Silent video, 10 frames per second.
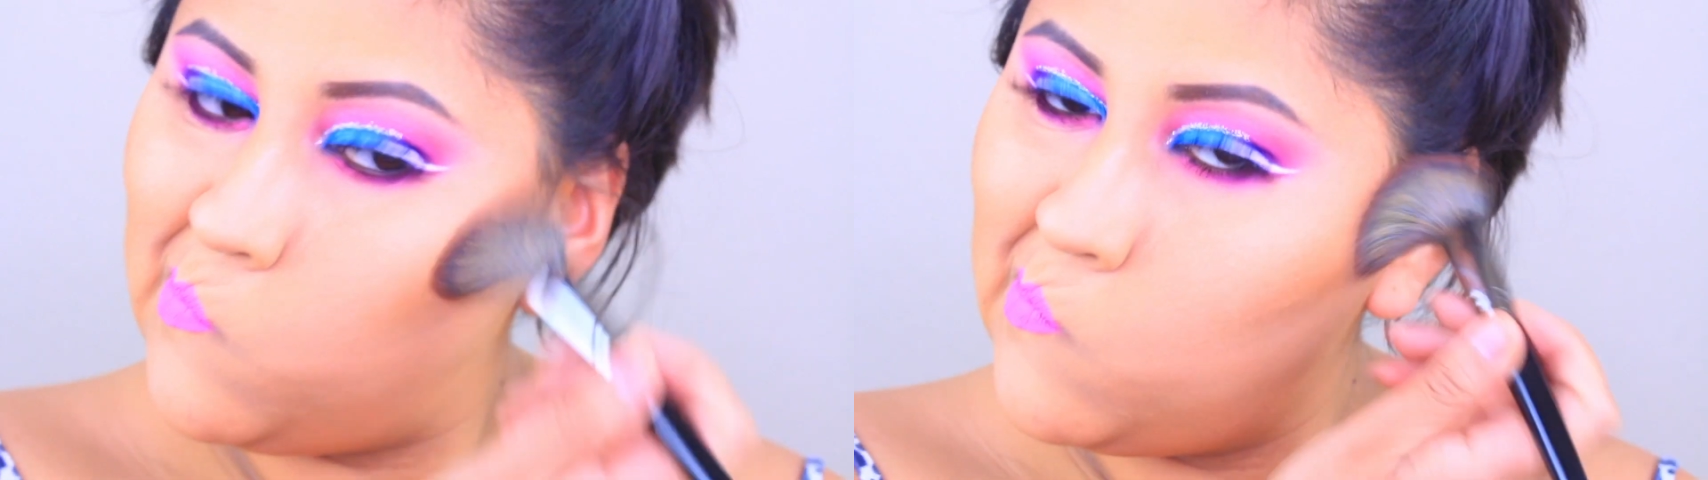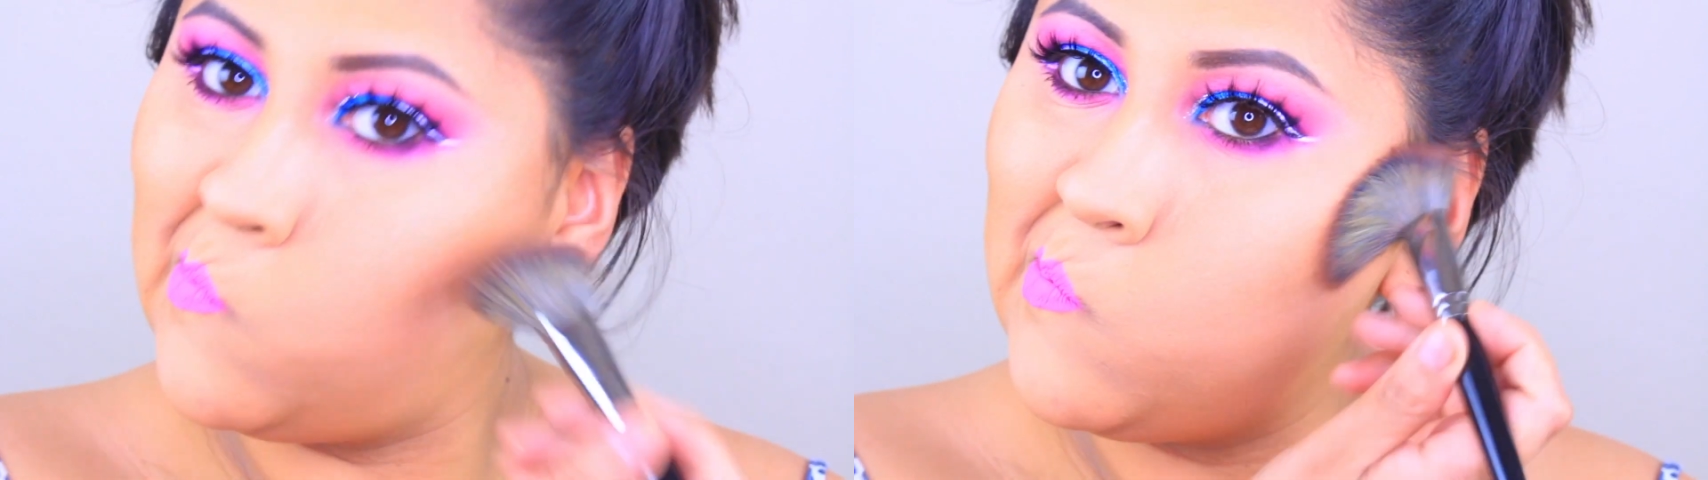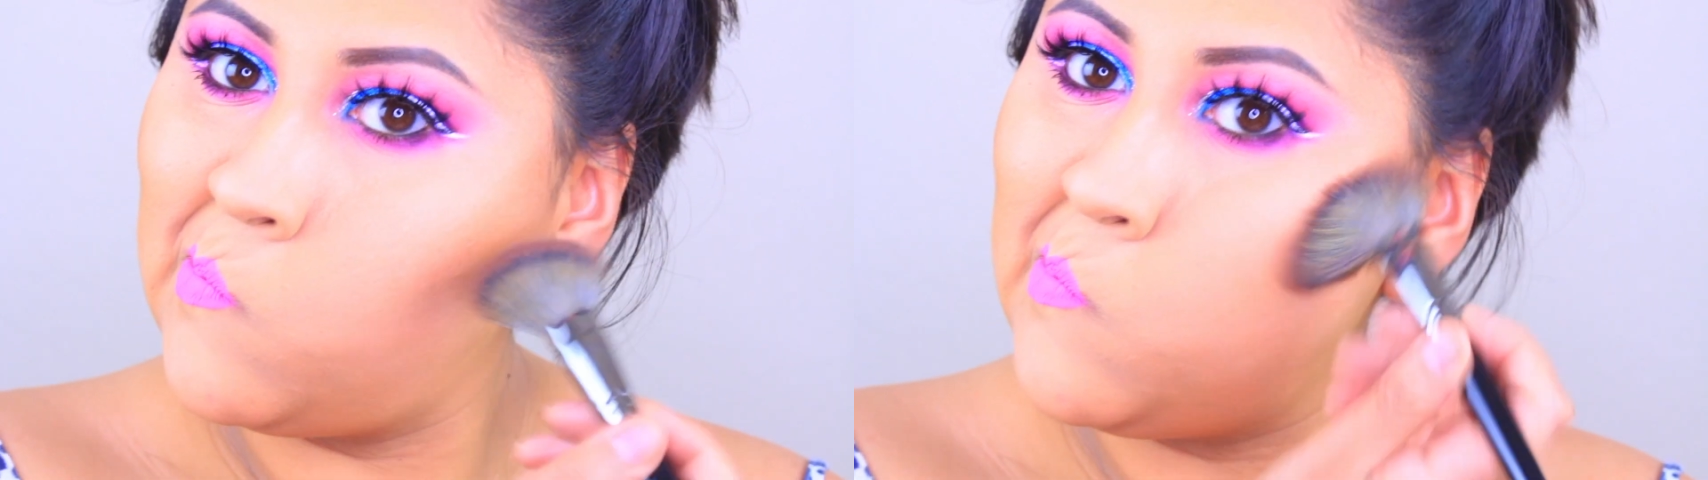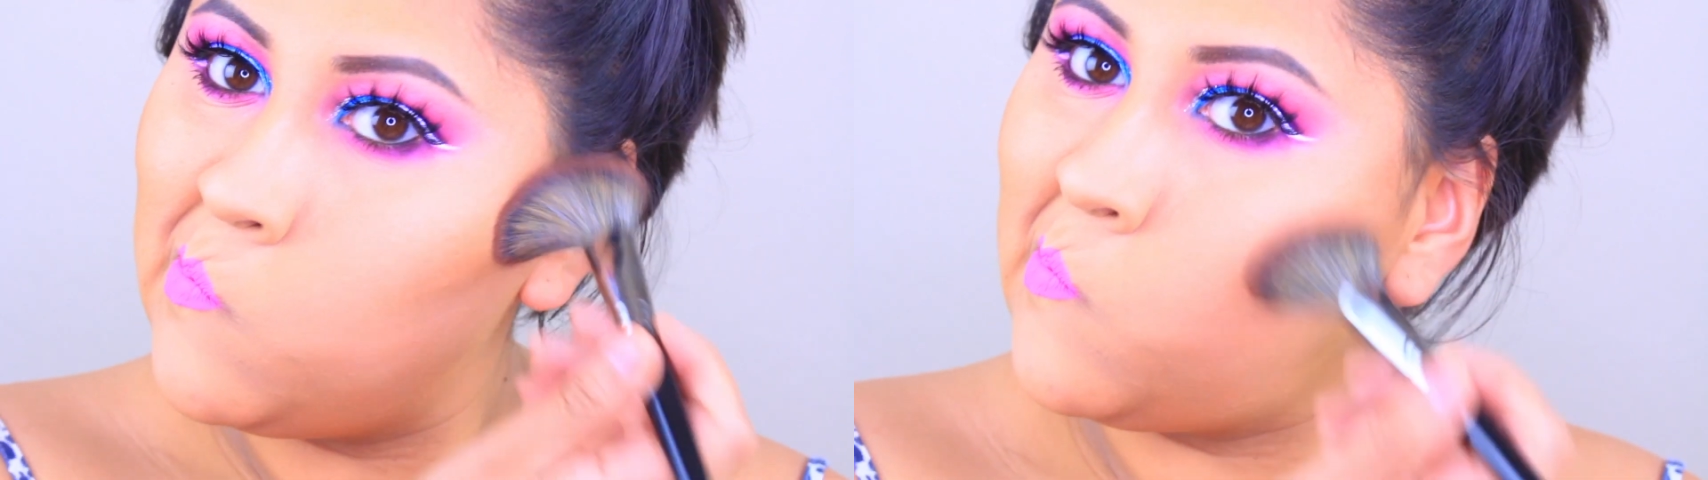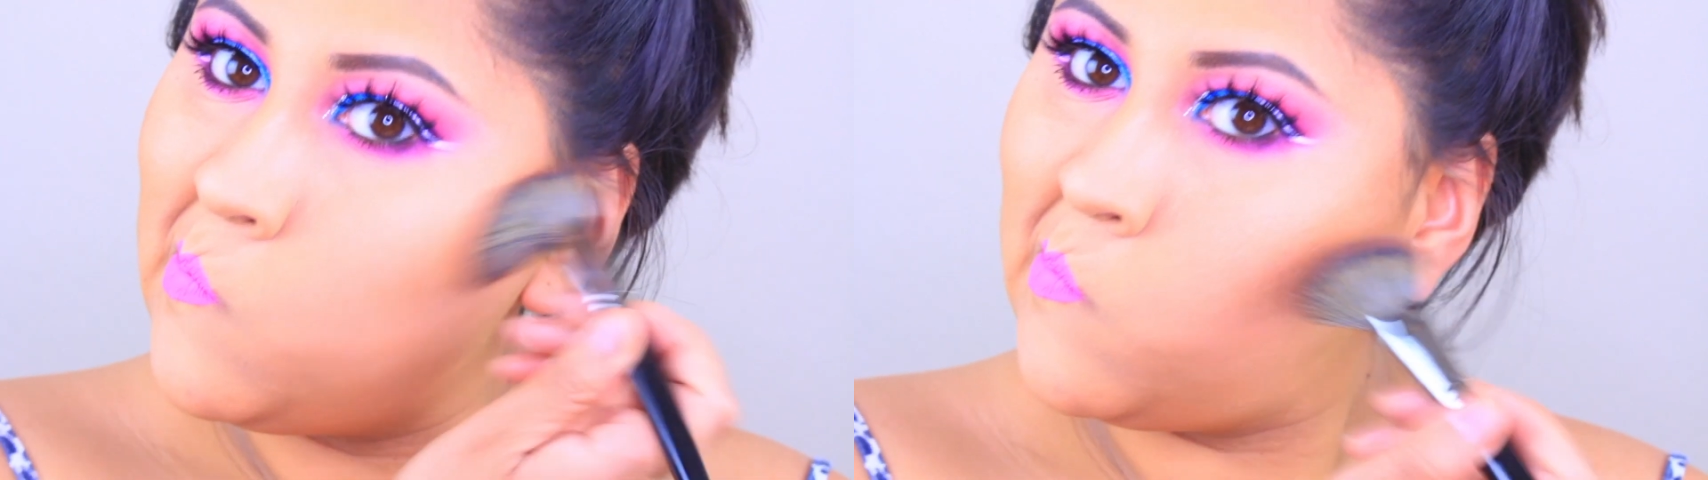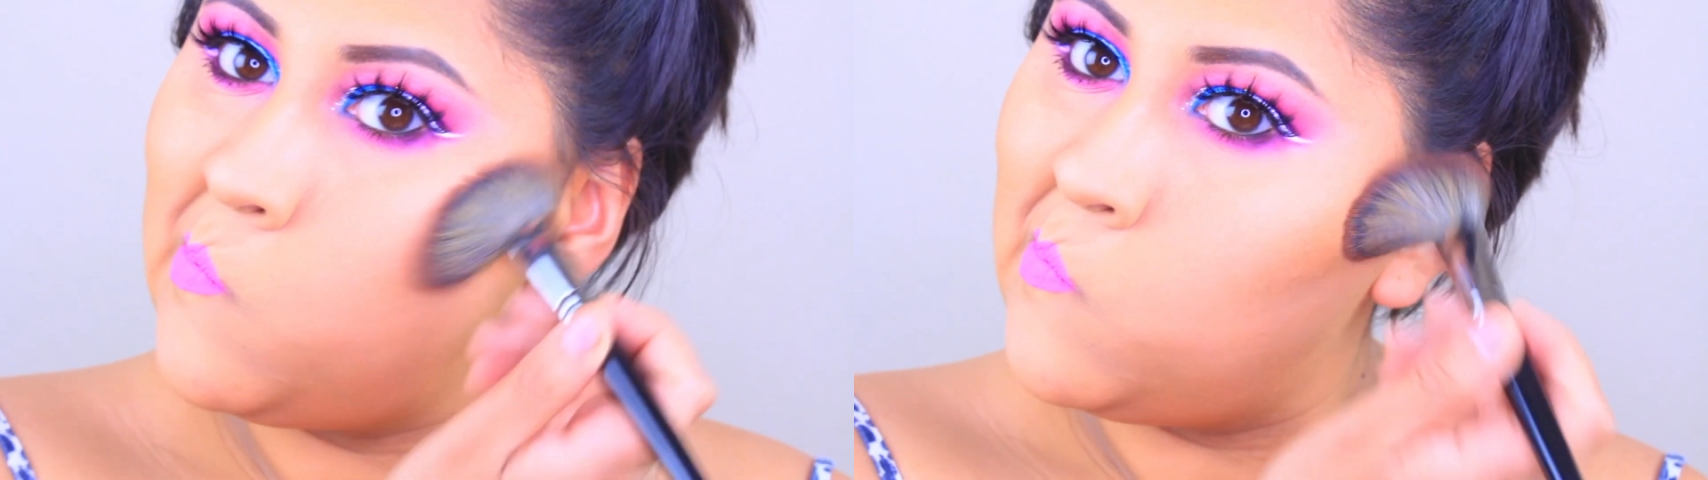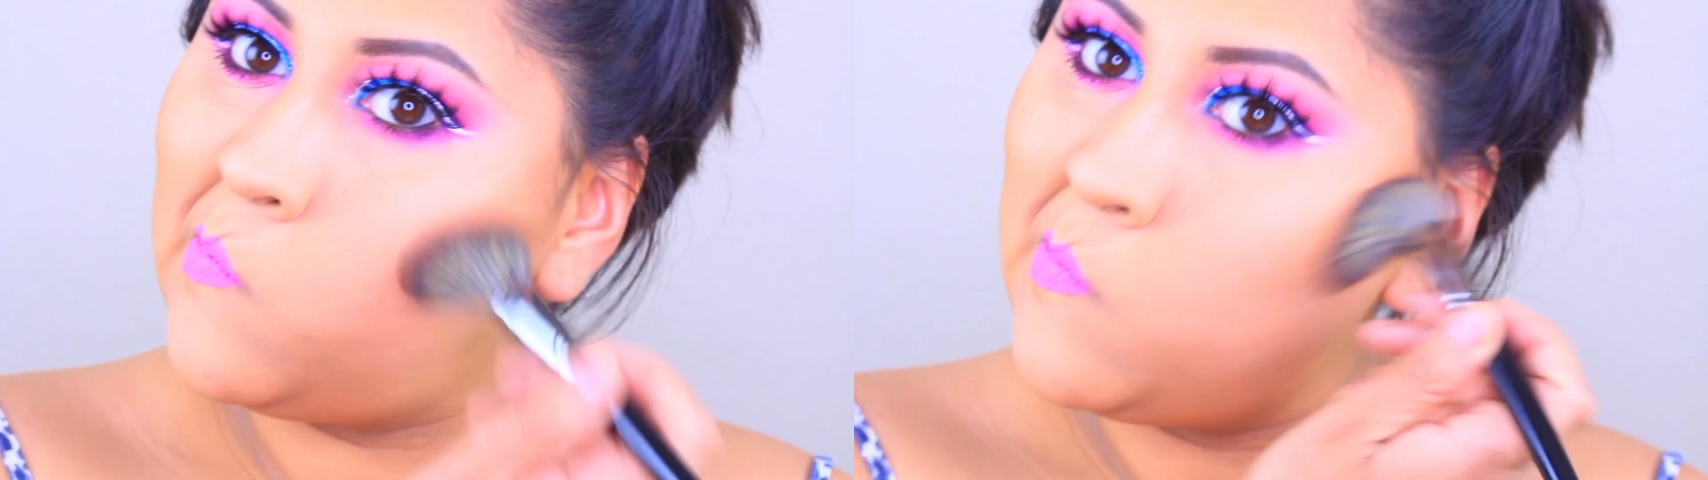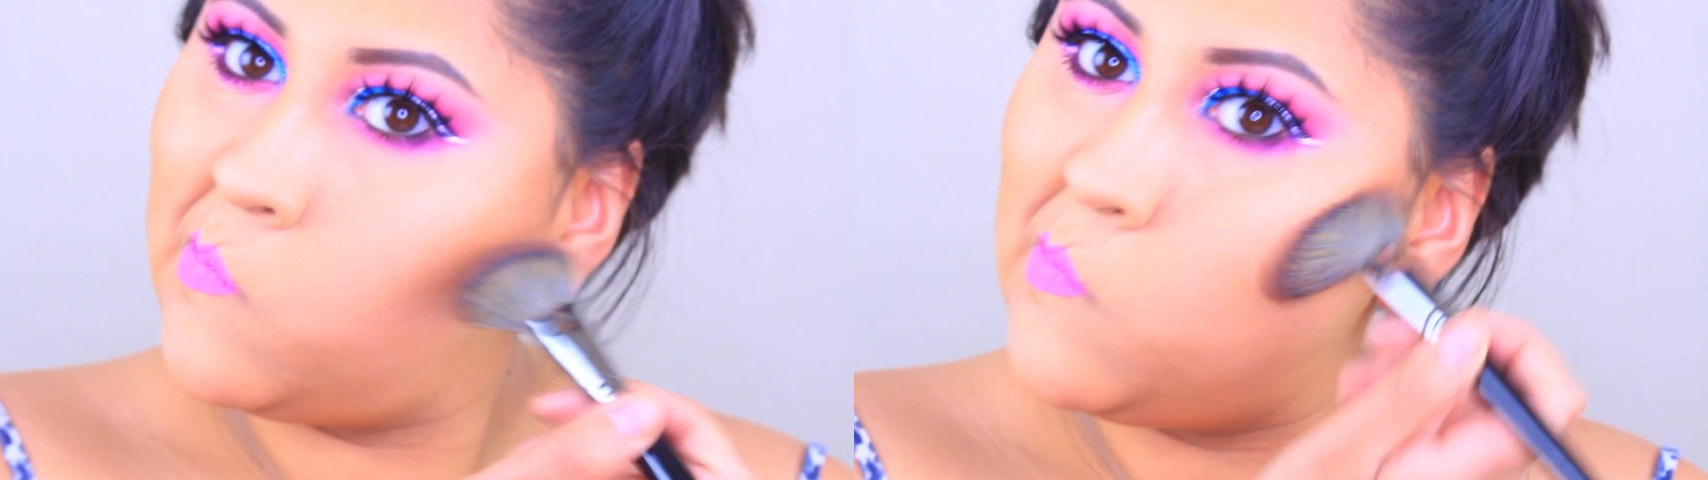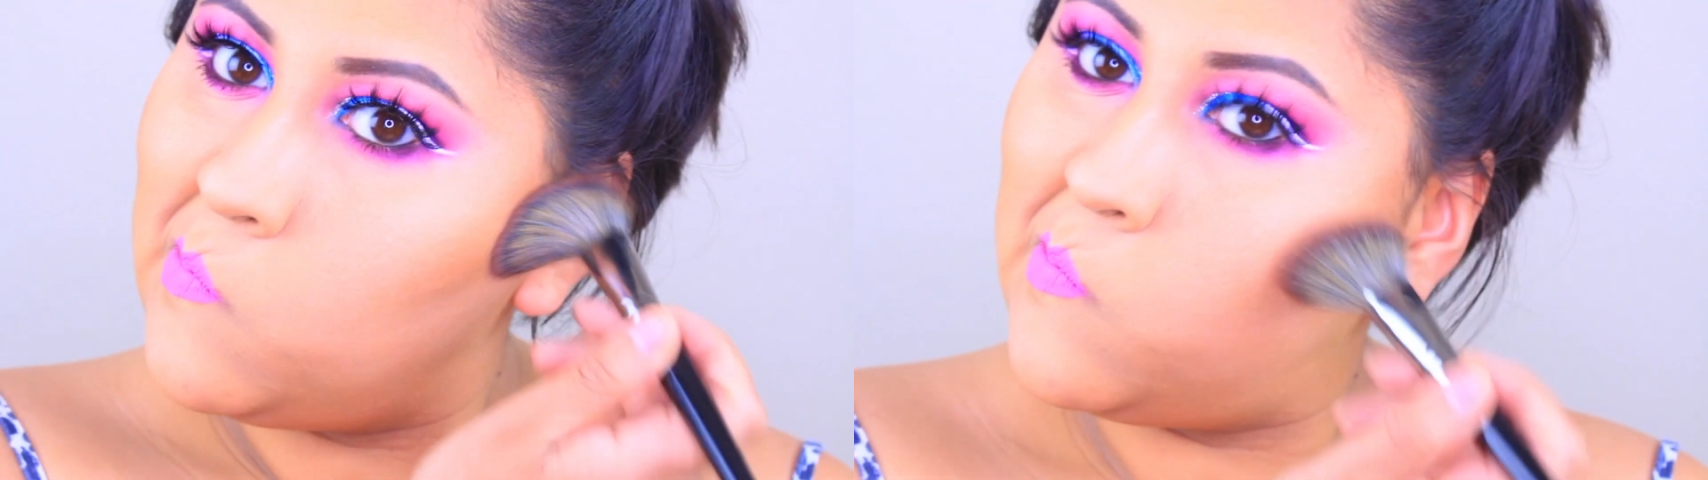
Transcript: Since we're going to be outside